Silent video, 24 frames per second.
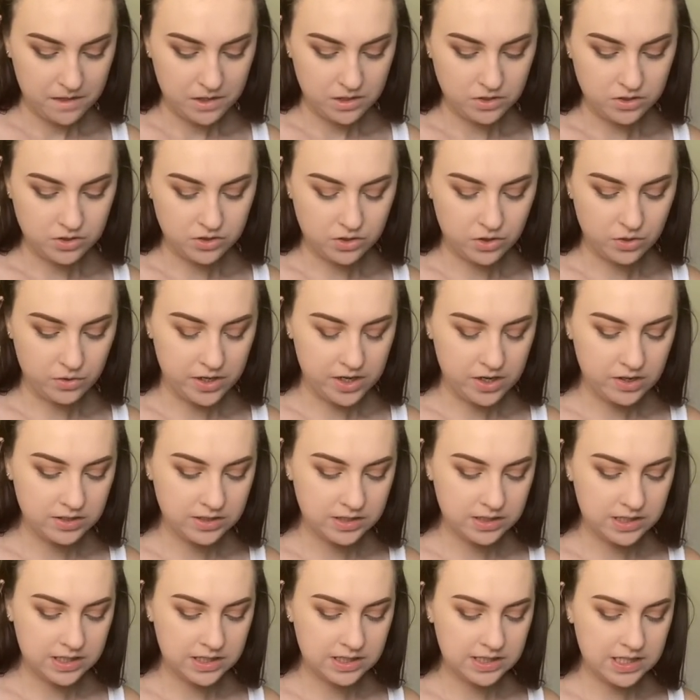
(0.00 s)
So here's
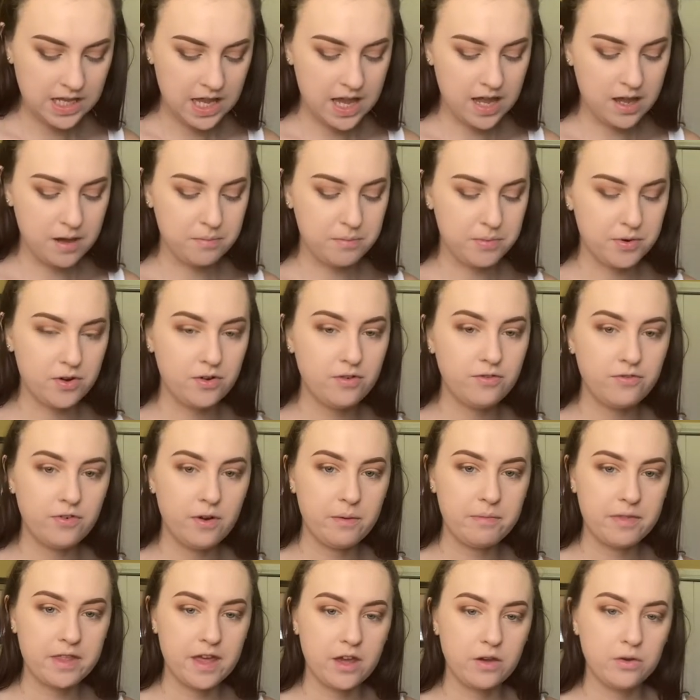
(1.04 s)
this amber
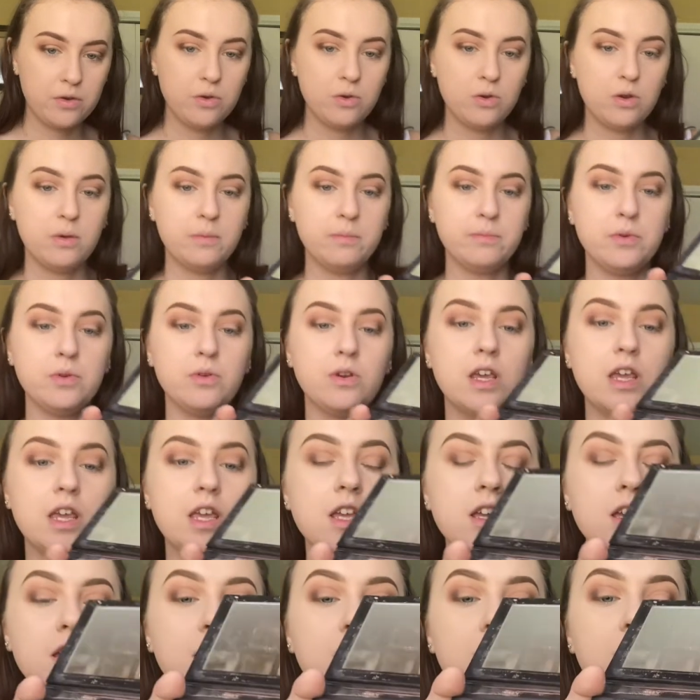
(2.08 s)
from that Huda Beauty
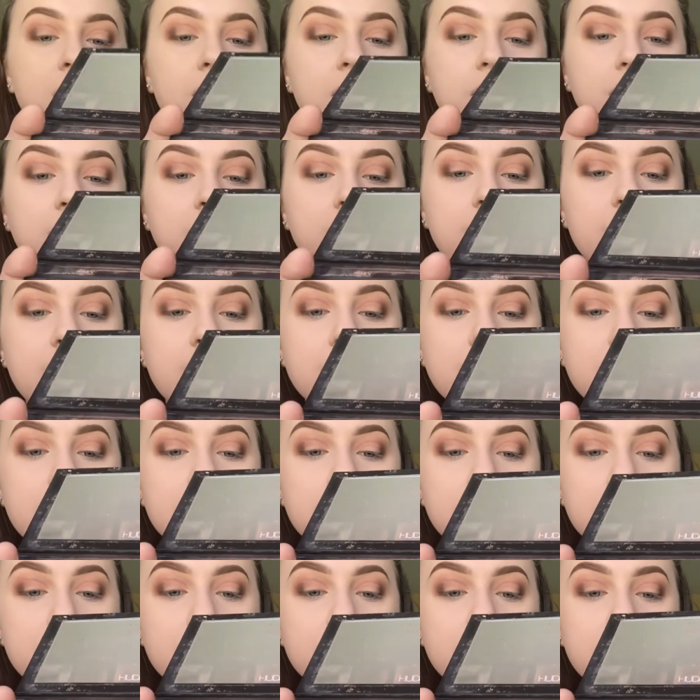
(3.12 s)
Dusk
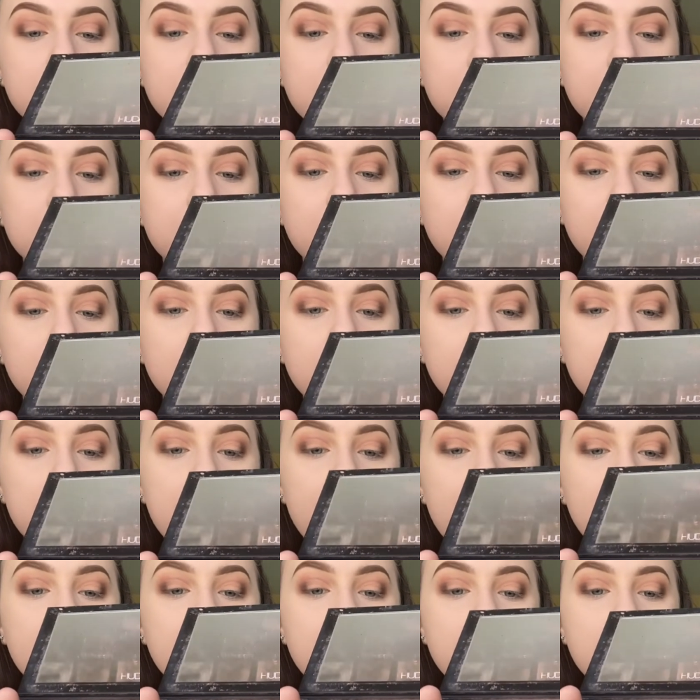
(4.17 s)

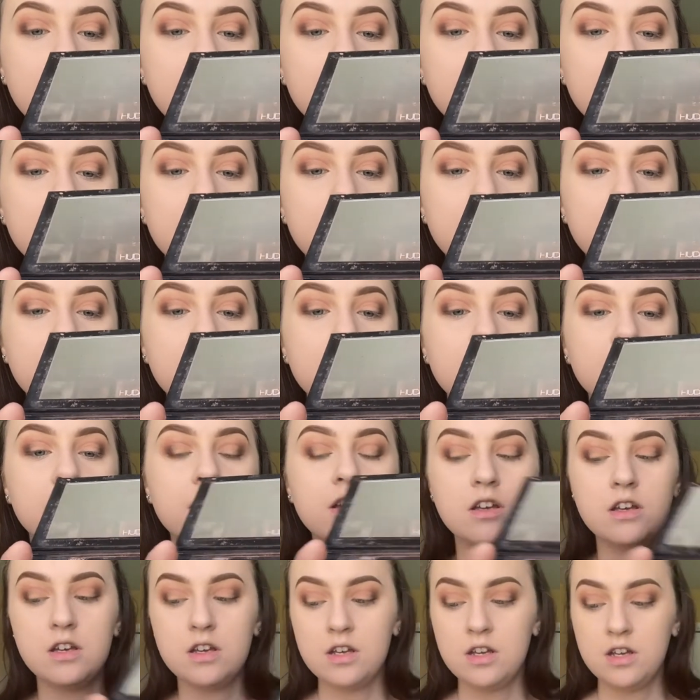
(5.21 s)
palette.
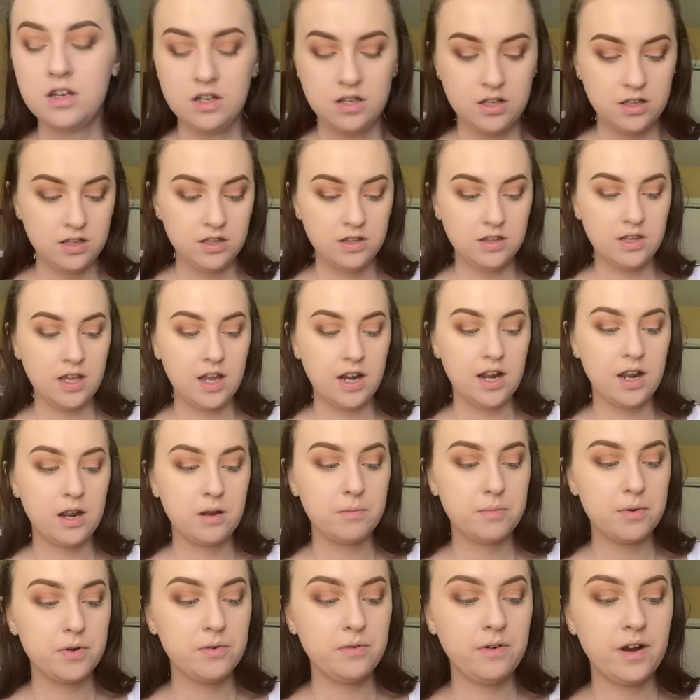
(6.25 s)
That
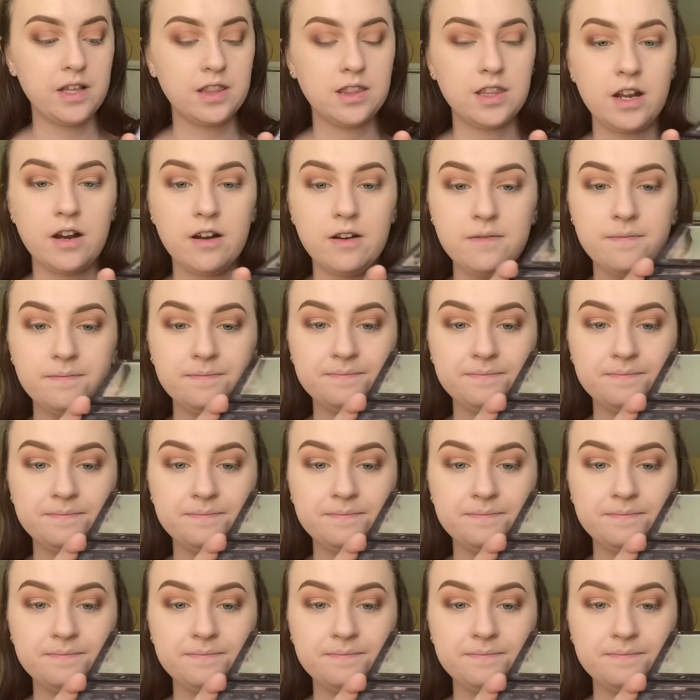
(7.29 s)
amber right there.